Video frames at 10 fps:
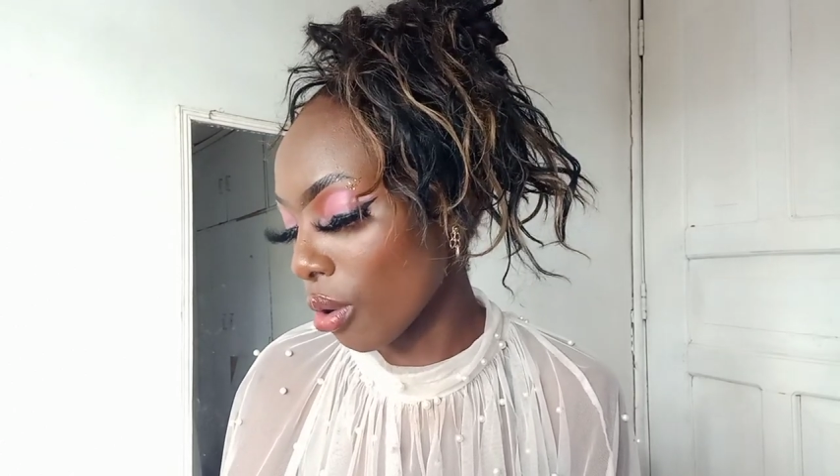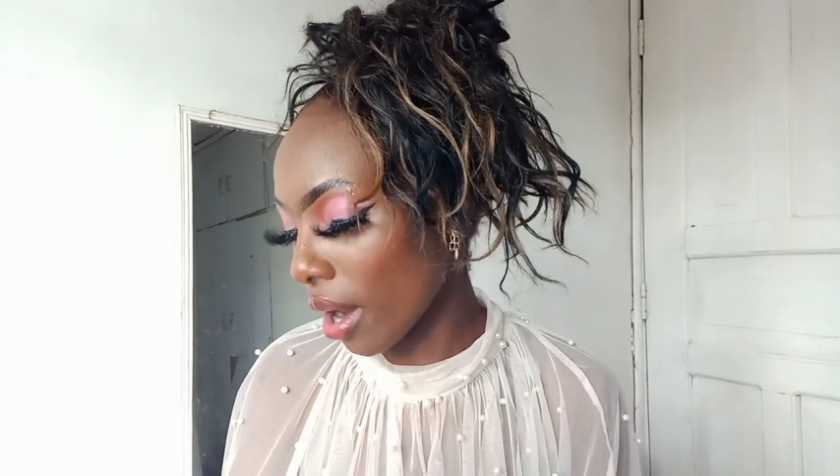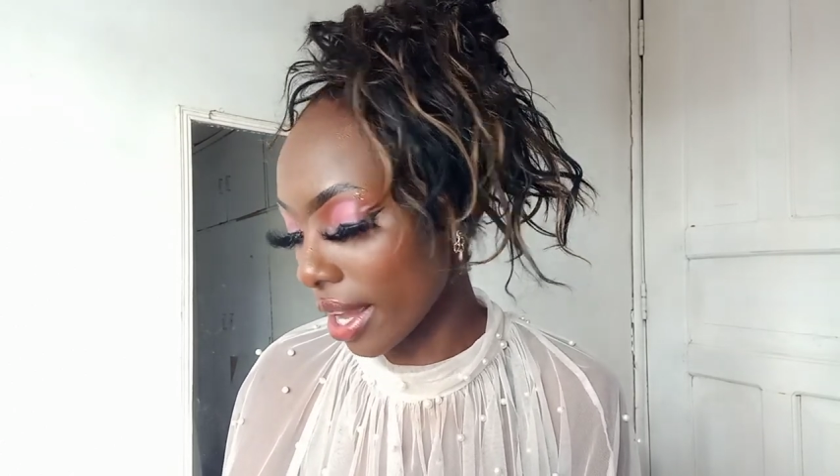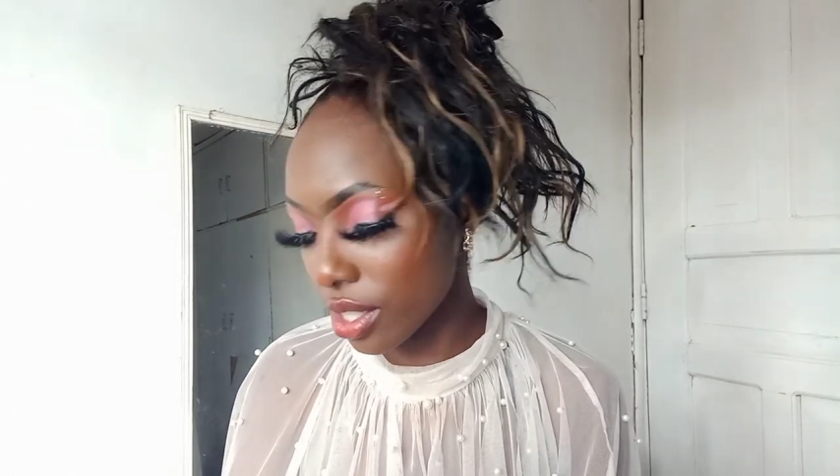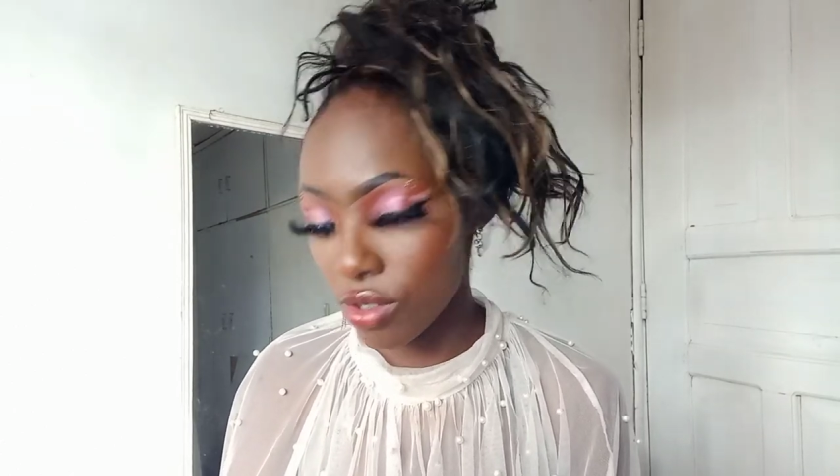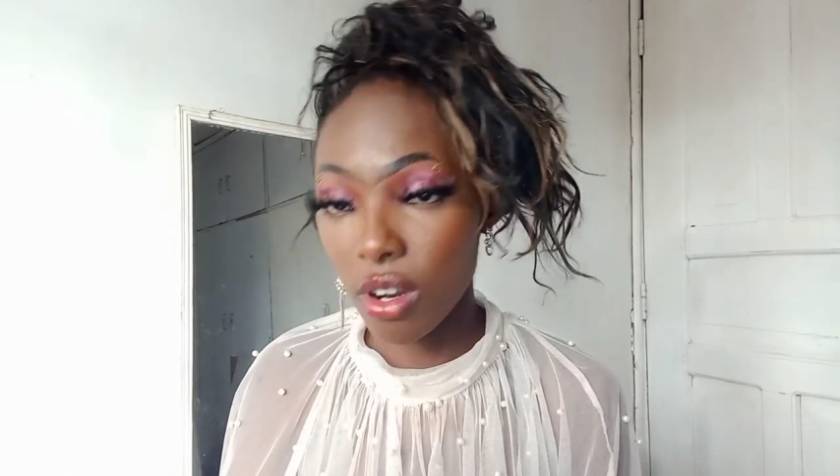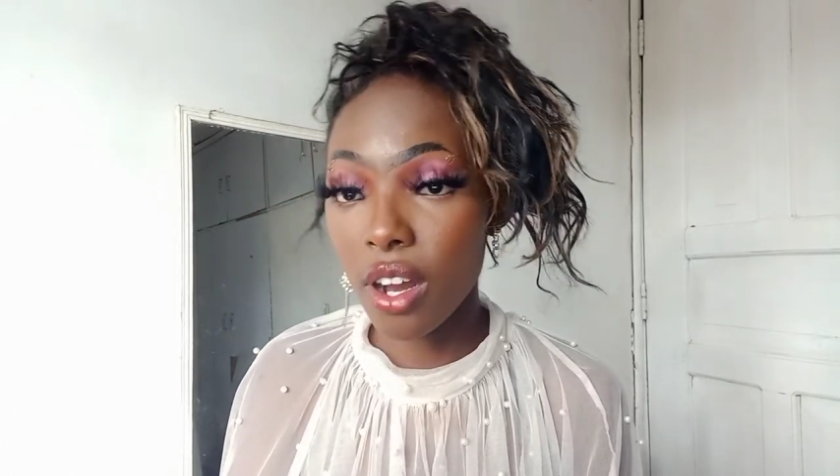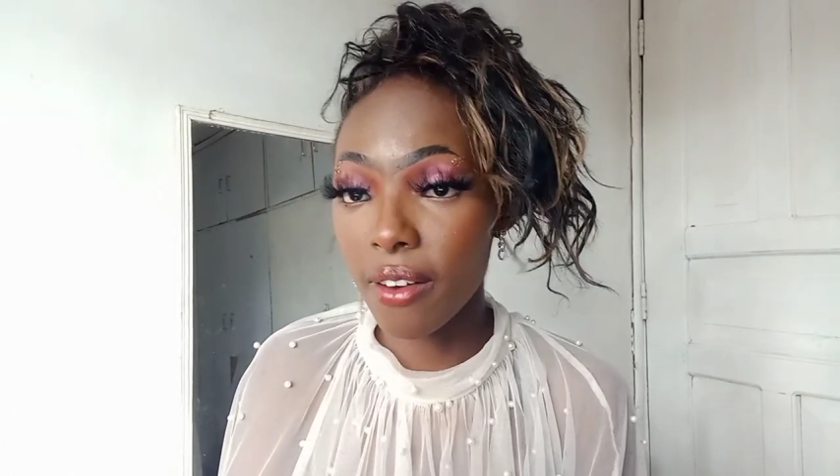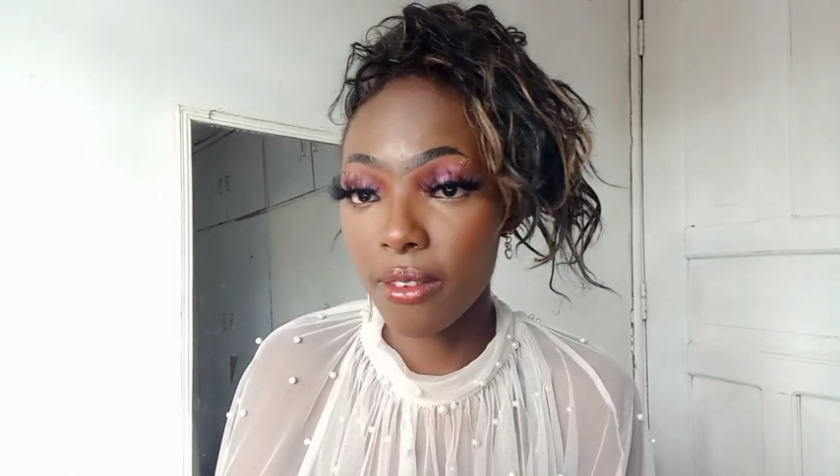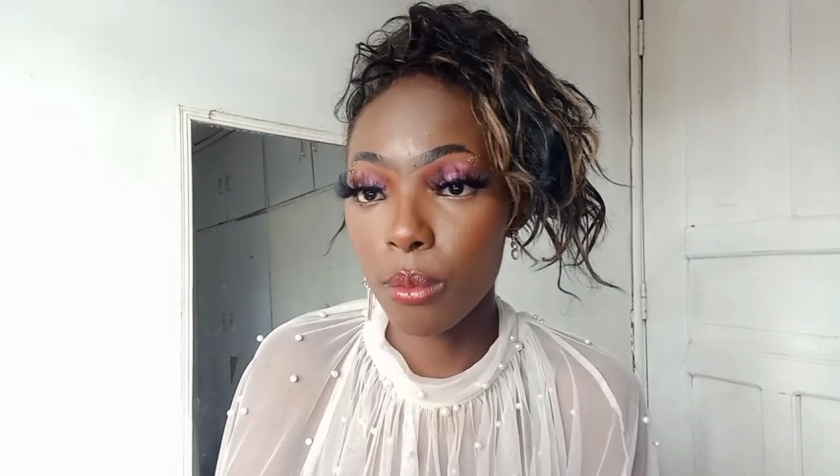I don't
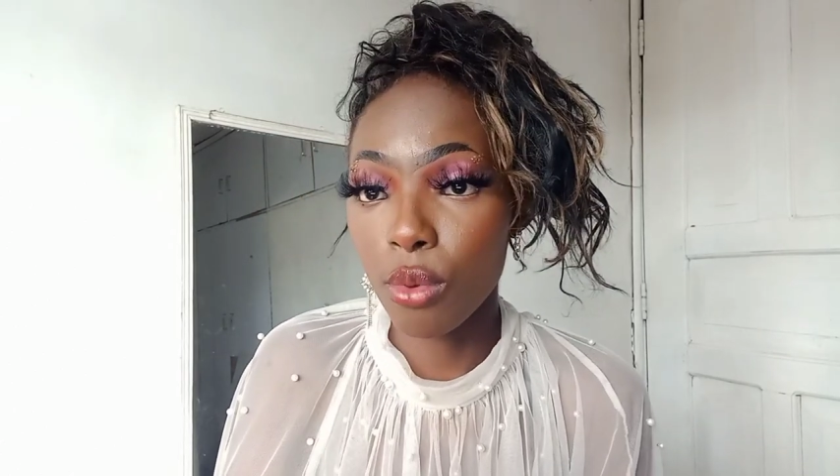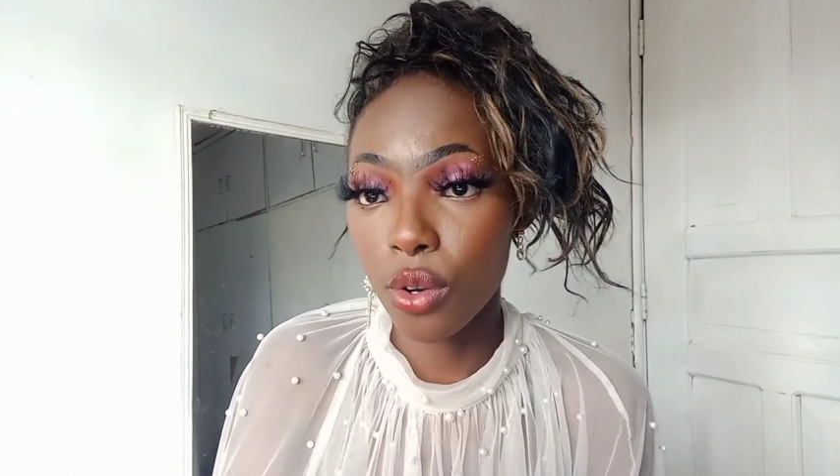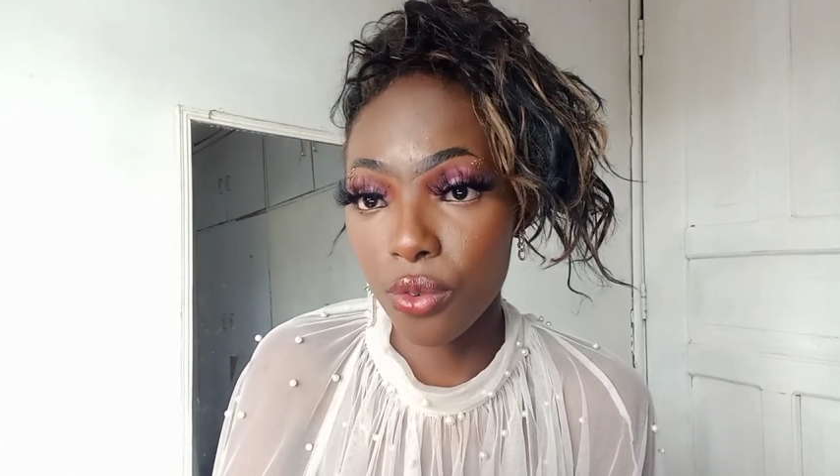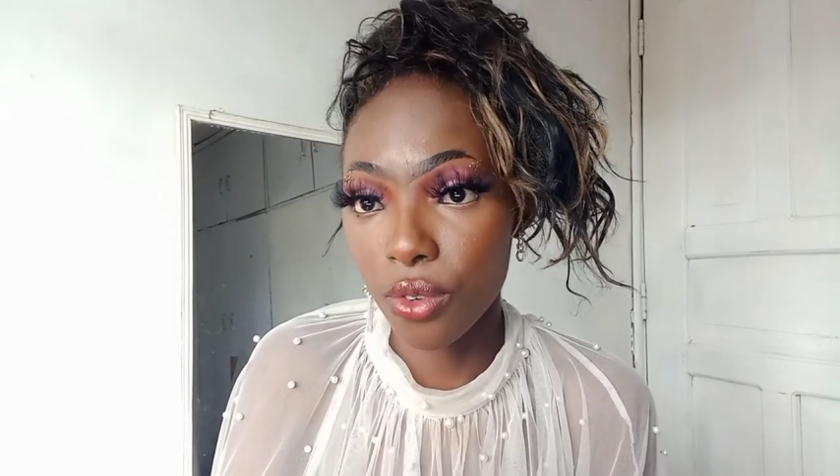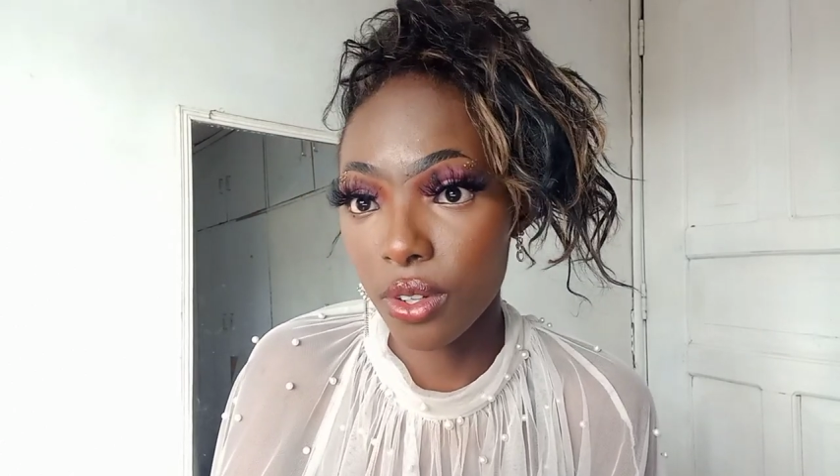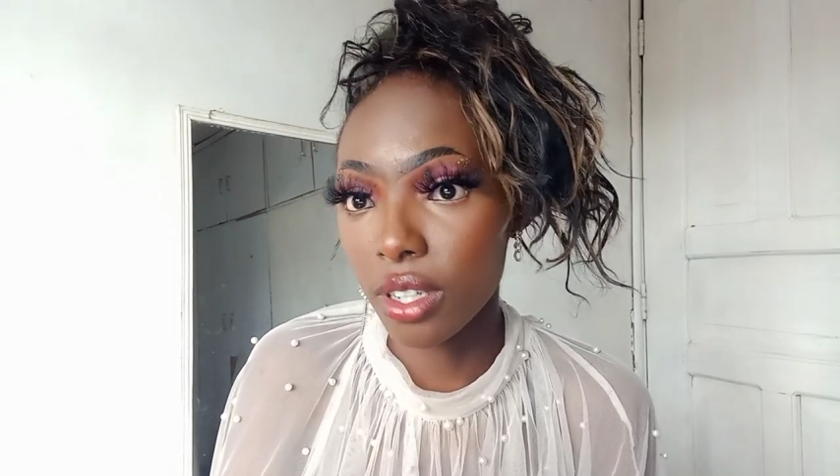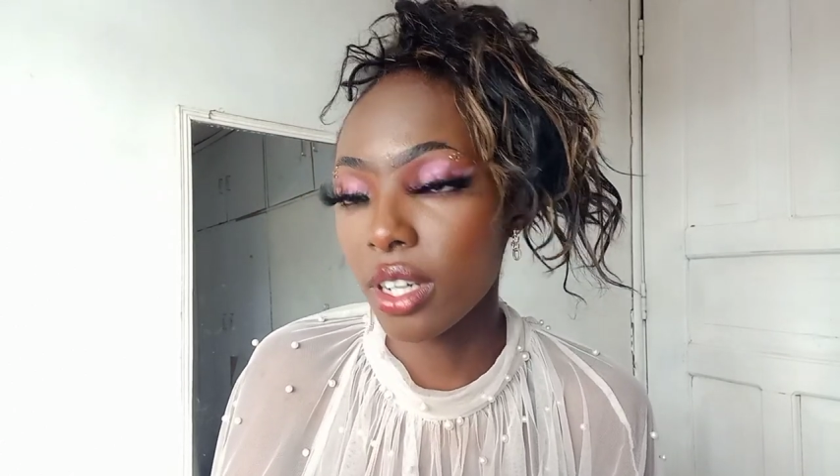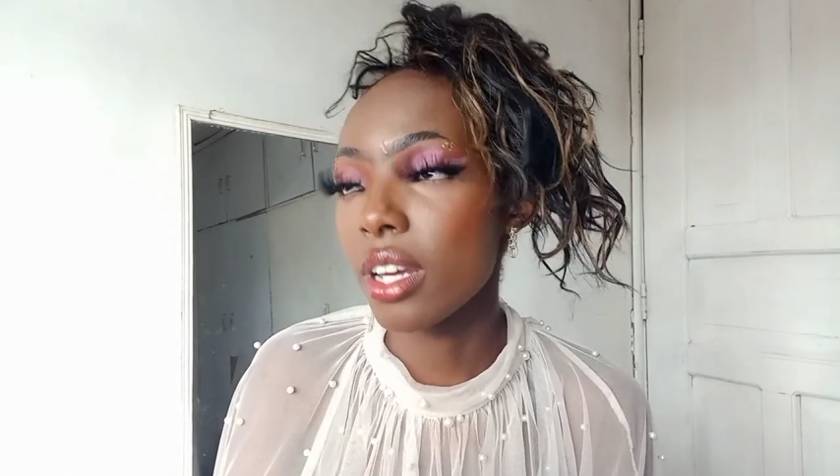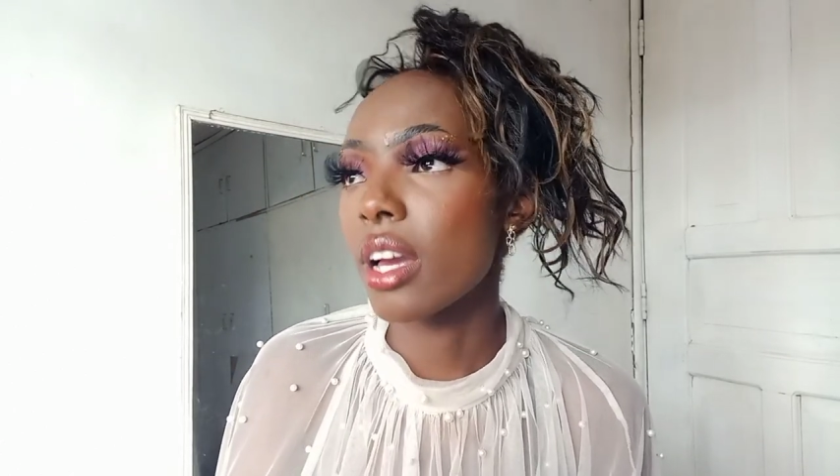have a boyfriend.